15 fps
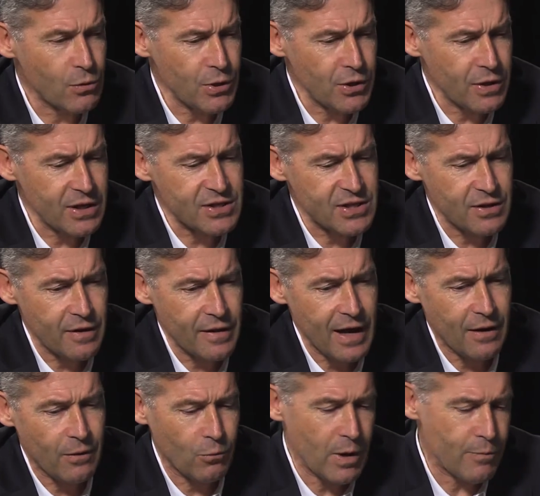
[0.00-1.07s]
when you consider
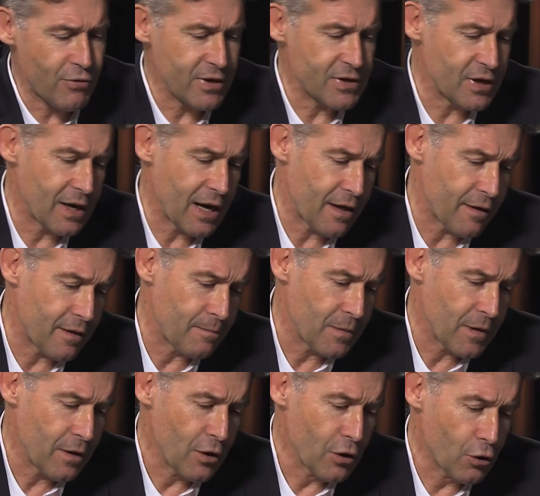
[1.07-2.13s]
that, we bring together
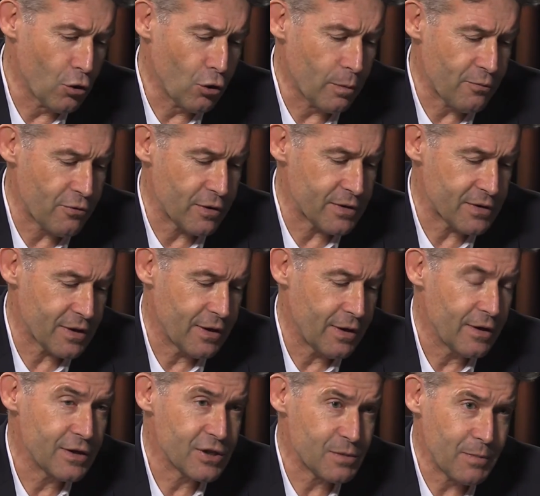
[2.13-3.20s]
corporate,
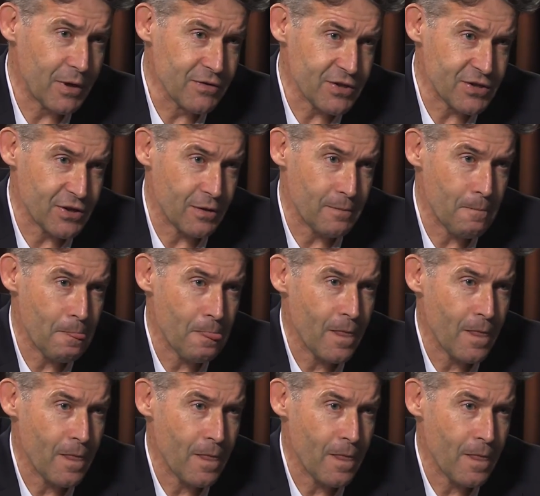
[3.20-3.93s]
sponsor,